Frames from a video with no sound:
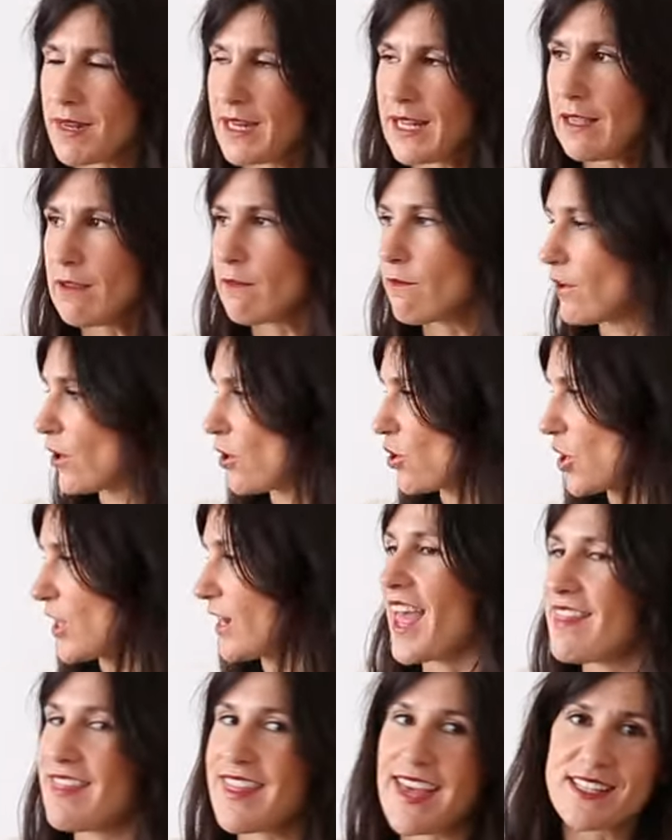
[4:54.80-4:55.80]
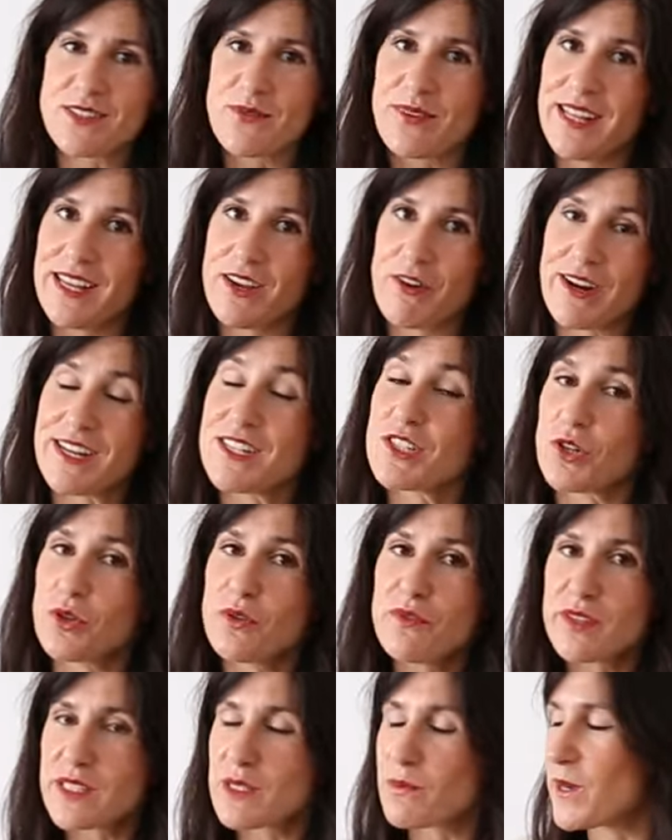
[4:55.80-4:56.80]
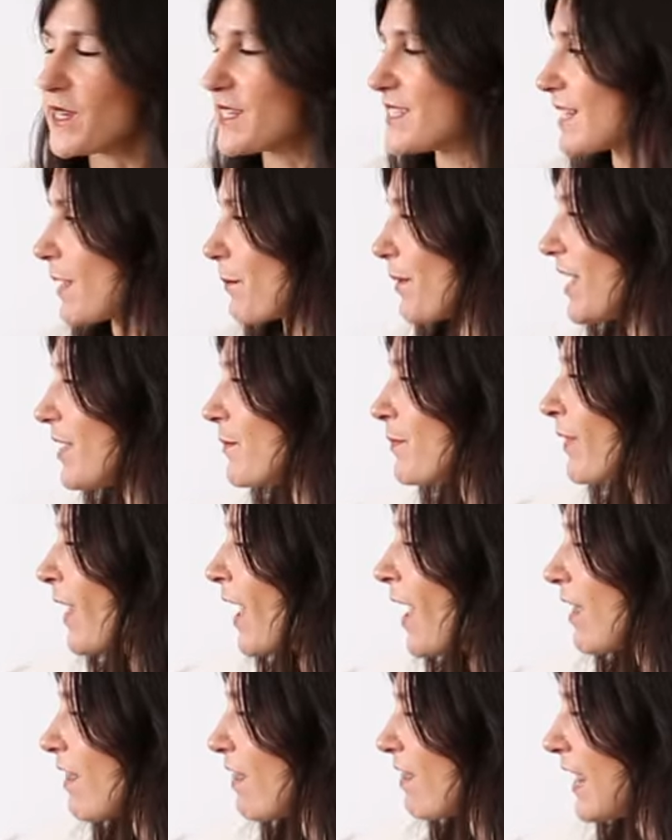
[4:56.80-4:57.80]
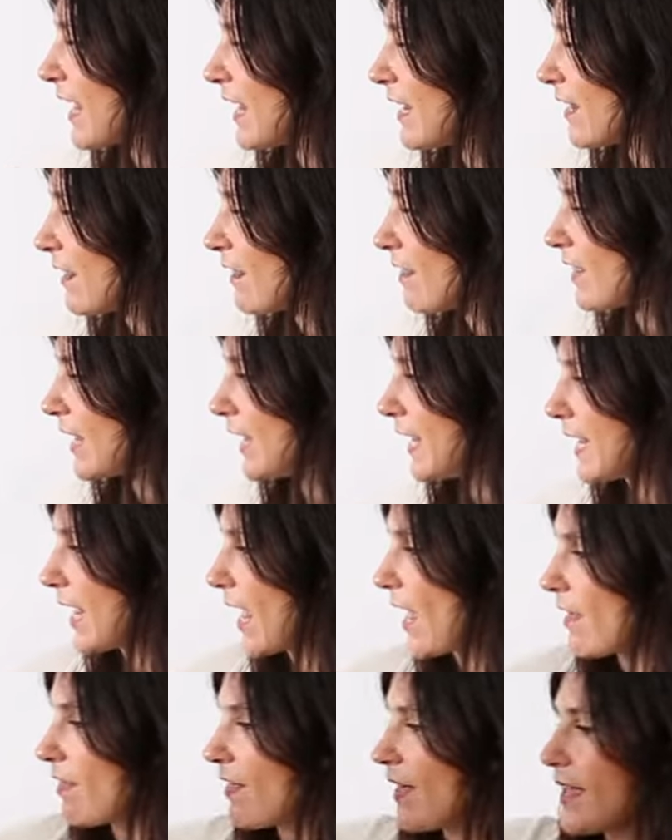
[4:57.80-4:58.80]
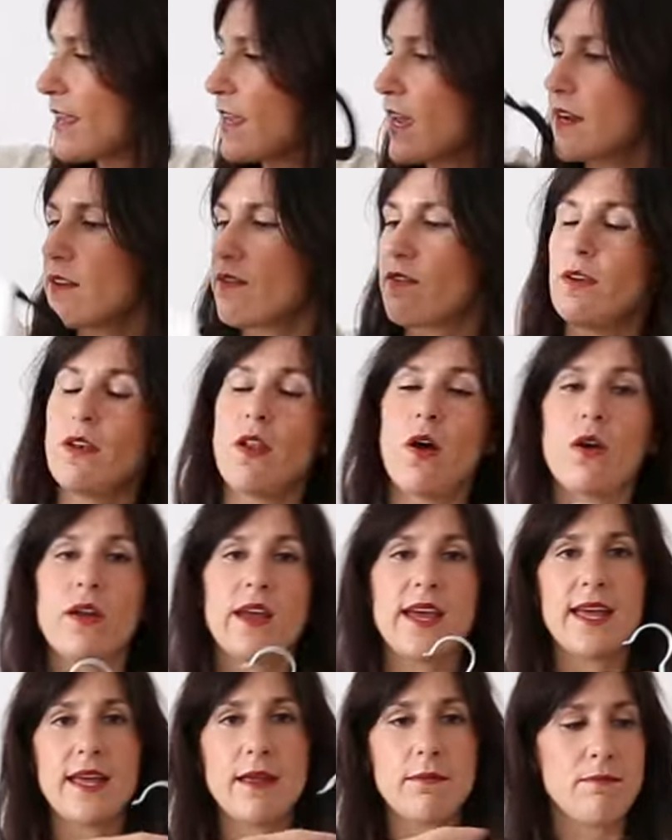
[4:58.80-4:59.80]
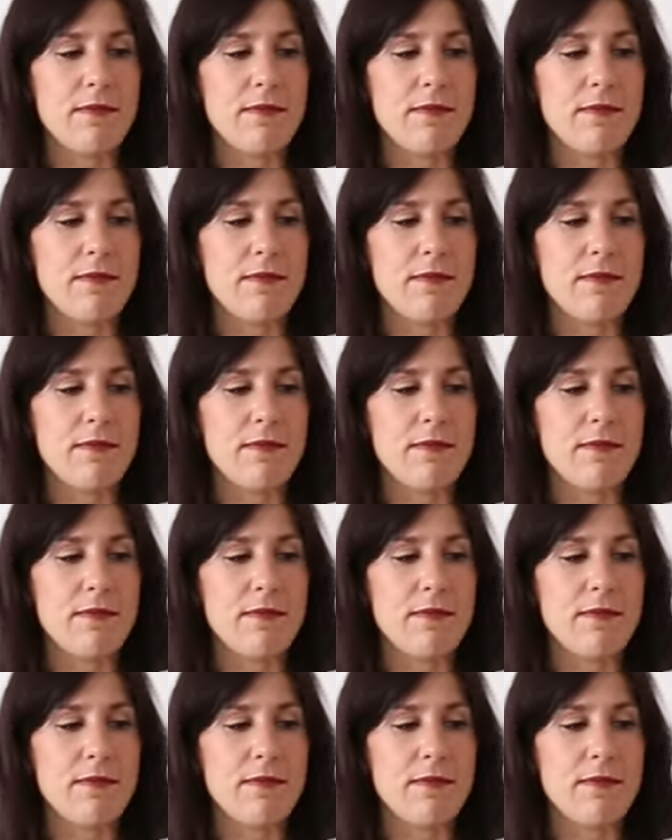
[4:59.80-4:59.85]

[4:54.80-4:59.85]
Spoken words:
mini version. And that's really great too for spring summer. Then the other kind kind of longer